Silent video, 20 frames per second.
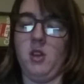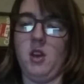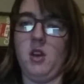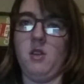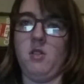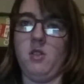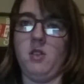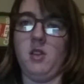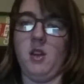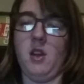
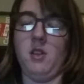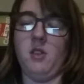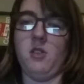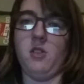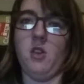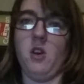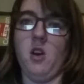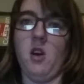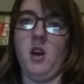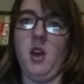in the sense
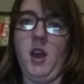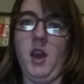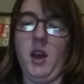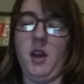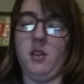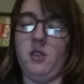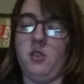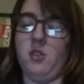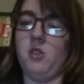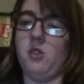that I
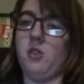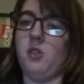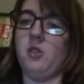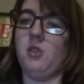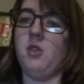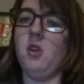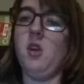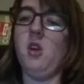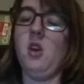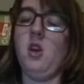had
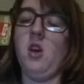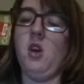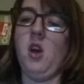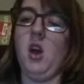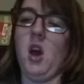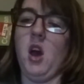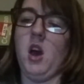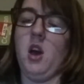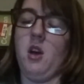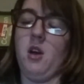to
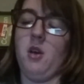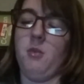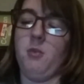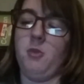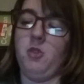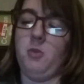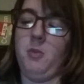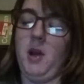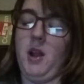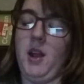
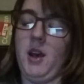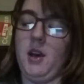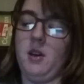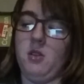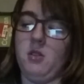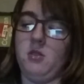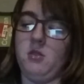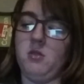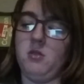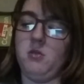spell
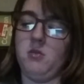out